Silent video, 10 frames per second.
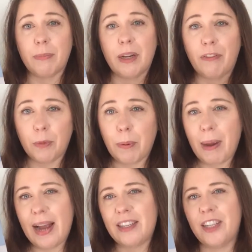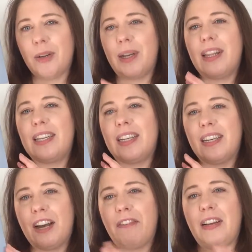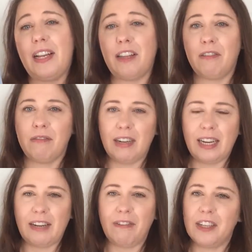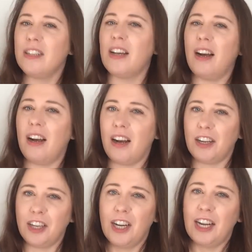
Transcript: But if you're prepared to do it, there's enough here that really fills the heart